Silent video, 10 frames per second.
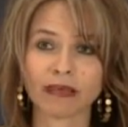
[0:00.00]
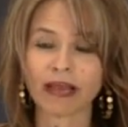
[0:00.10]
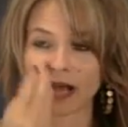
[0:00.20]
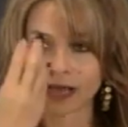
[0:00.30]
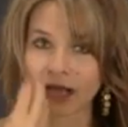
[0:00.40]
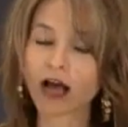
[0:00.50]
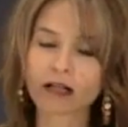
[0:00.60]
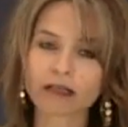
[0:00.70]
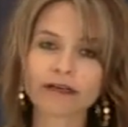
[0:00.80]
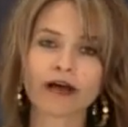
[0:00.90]
And I
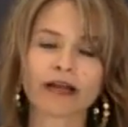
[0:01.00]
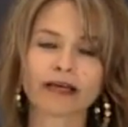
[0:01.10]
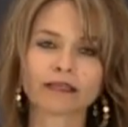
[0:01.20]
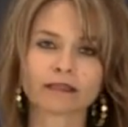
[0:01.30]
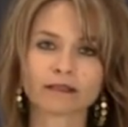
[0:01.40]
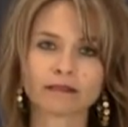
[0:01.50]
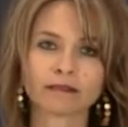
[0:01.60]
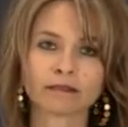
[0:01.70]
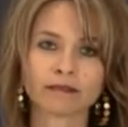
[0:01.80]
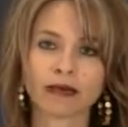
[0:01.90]
got clear on it.
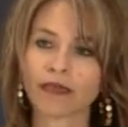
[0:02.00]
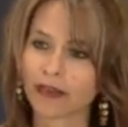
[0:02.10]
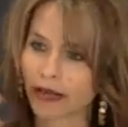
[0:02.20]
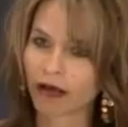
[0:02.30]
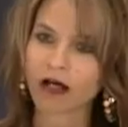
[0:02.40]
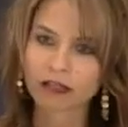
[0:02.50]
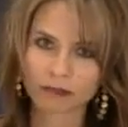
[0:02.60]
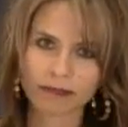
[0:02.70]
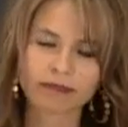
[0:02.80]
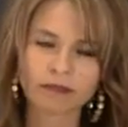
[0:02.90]
And then I called
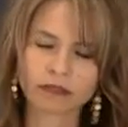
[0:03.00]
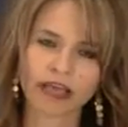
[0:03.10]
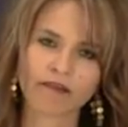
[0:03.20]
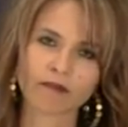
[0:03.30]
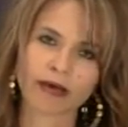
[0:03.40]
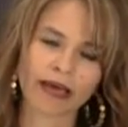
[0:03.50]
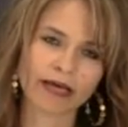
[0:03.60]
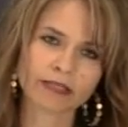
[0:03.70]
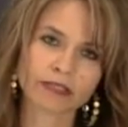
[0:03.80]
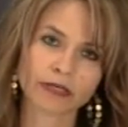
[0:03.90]
them and gave them my
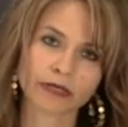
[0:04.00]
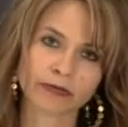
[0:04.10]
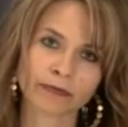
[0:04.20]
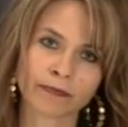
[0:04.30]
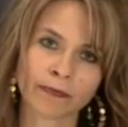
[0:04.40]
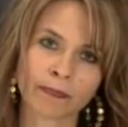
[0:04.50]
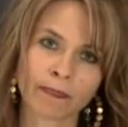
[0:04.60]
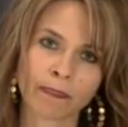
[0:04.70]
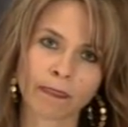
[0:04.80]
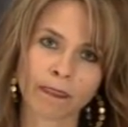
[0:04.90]
answer.
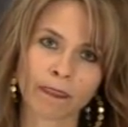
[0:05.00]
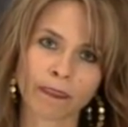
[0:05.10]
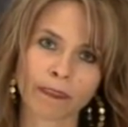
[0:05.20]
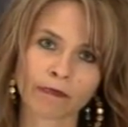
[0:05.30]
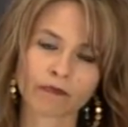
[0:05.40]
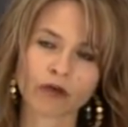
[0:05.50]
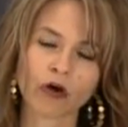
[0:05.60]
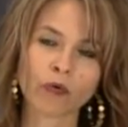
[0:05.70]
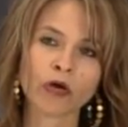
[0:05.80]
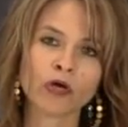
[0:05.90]

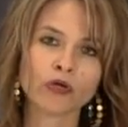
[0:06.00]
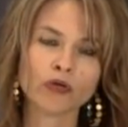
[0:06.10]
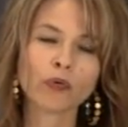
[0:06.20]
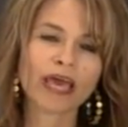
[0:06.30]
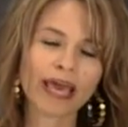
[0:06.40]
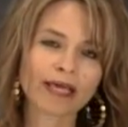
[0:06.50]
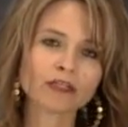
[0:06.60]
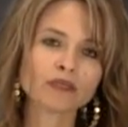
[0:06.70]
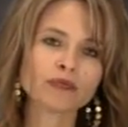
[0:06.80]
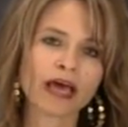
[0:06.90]
So you
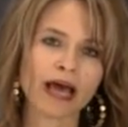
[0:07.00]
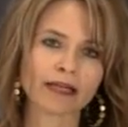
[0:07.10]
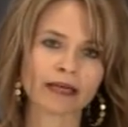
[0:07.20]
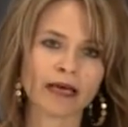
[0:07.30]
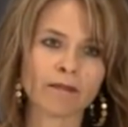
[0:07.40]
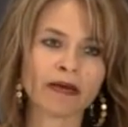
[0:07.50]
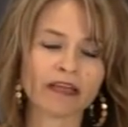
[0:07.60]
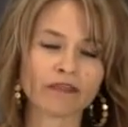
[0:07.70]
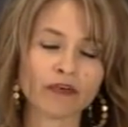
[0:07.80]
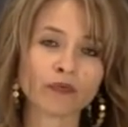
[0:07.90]
can do that. But
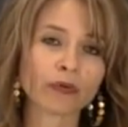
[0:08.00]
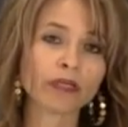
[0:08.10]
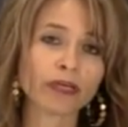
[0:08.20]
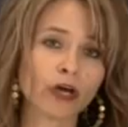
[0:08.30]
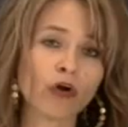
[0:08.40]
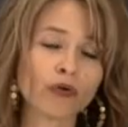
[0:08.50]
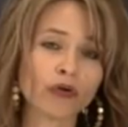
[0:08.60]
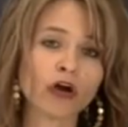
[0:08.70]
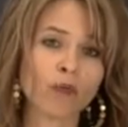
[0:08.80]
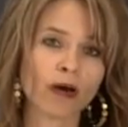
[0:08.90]
if you really know you
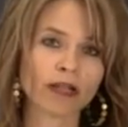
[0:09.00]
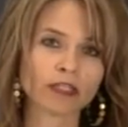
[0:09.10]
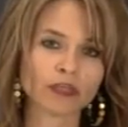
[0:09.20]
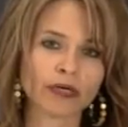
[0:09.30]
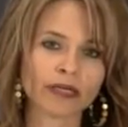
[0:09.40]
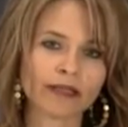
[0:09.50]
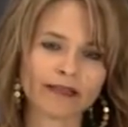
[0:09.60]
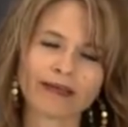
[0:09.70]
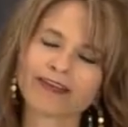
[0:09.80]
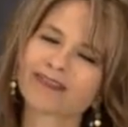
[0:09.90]
don't want to do it,
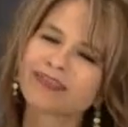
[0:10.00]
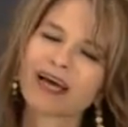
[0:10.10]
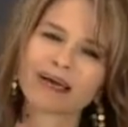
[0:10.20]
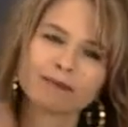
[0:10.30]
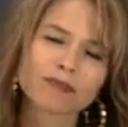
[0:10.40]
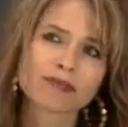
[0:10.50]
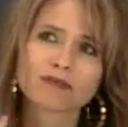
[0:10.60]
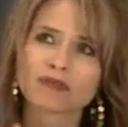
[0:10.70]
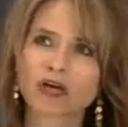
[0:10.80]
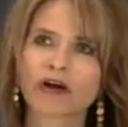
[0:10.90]
then I am
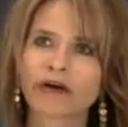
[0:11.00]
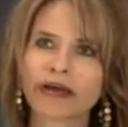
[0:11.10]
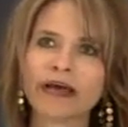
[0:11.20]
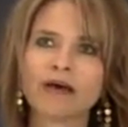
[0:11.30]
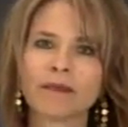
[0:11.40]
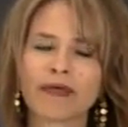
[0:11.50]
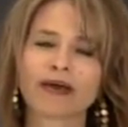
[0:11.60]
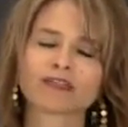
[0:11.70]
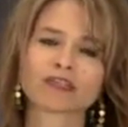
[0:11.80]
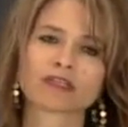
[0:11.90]
so sorry, but
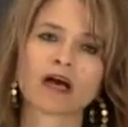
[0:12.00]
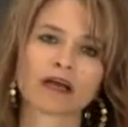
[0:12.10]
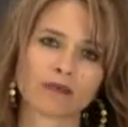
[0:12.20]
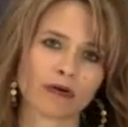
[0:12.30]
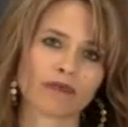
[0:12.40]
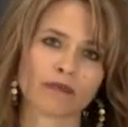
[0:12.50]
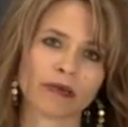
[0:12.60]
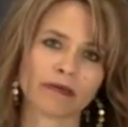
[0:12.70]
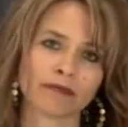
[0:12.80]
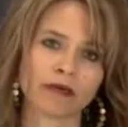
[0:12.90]
that is just not going to work for
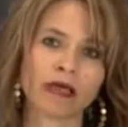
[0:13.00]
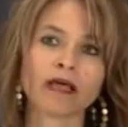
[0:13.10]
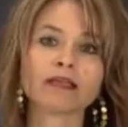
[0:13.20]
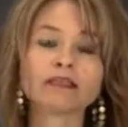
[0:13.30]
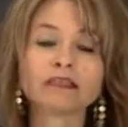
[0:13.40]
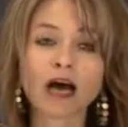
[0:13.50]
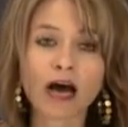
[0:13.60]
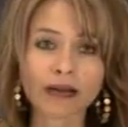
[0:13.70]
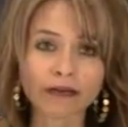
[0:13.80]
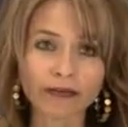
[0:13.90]
me.
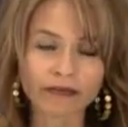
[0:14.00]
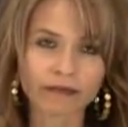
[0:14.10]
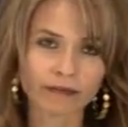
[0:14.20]
Done.